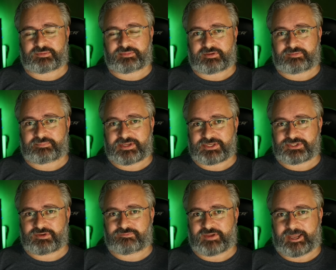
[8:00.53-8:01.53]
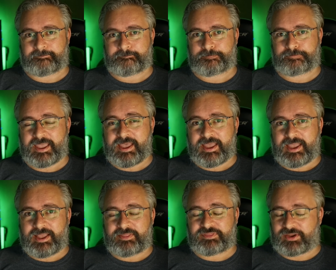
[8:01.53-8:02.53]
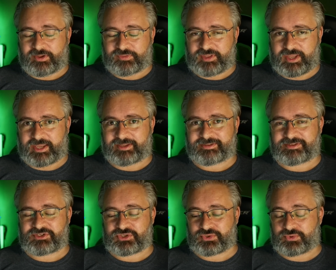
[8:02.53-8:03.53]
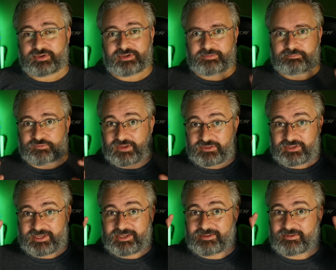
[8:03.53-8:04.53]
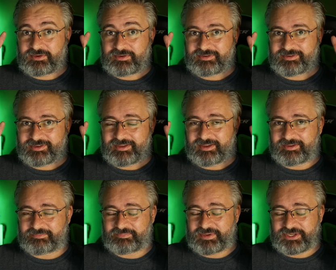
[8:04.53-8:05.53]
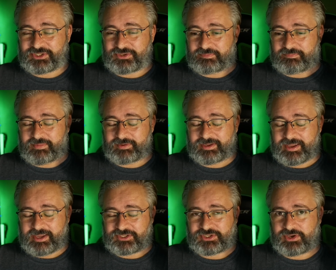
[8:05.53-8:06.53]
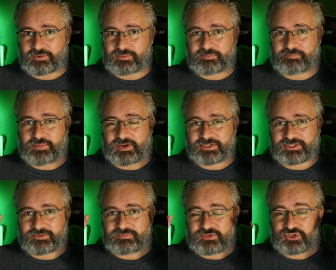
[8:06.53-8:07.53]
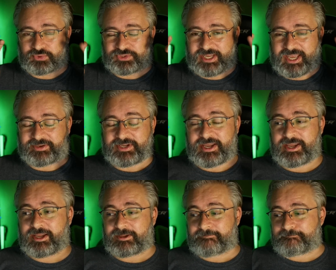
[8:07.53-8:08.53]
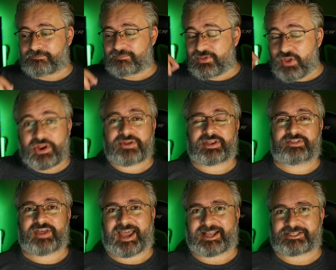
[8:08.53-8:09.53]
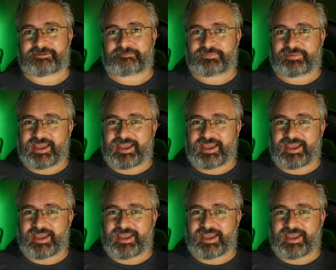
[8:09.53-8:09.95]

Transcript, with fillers: from the PSU fan. They're not there to prevent the uh, PSU external box to shorting out. Not only that,